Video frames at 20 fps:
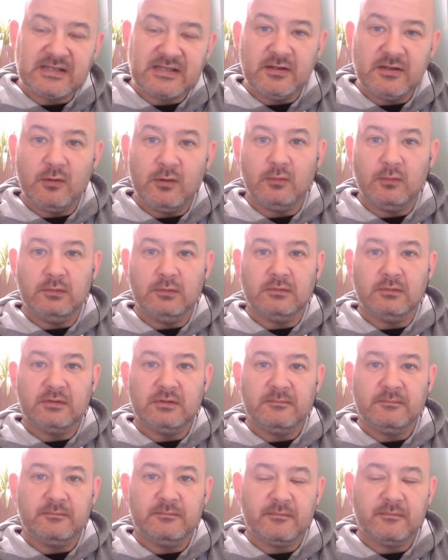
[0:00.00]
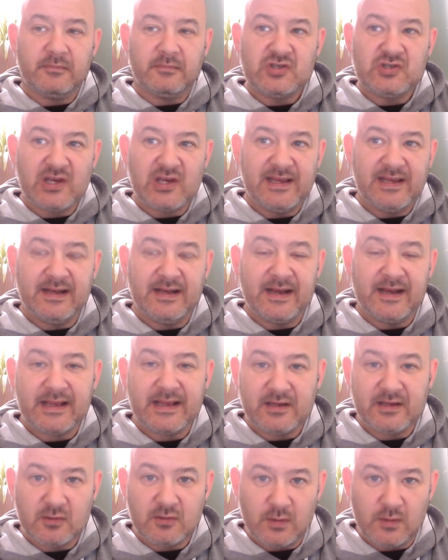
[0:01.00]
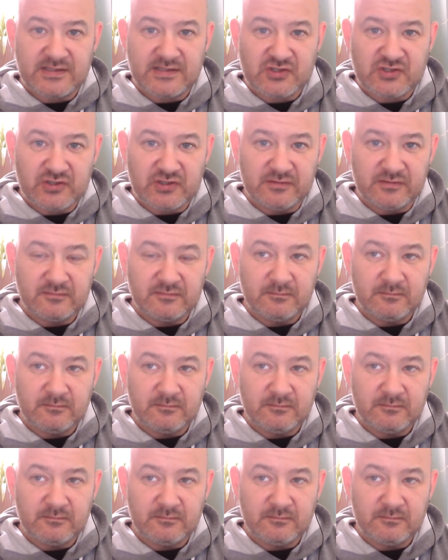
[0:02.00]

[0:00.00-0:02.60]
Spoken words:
the old chicken and egg question